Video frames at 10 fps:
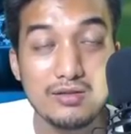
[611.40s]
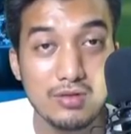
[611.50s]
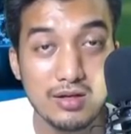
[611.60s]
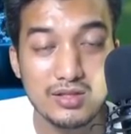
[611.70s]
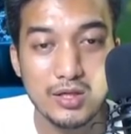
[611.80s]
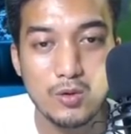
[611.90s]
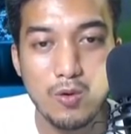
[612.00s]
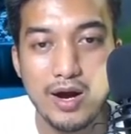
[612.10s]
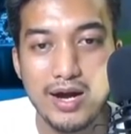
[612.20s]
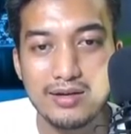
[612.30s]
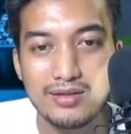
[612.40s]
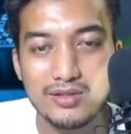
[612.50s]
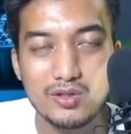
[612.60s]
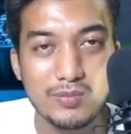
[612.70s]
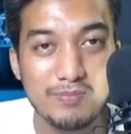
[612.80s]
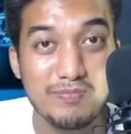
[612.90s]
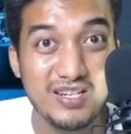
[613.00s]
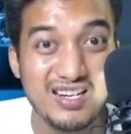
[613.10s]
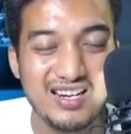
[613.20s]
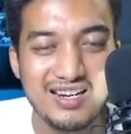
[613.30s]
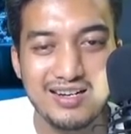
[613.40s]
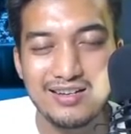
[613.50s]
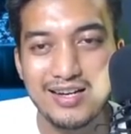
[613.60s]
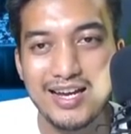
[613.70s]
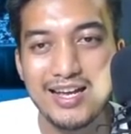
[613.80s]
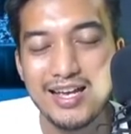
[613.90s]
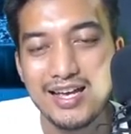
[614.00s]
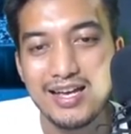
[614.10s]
does require things to be burned, okay?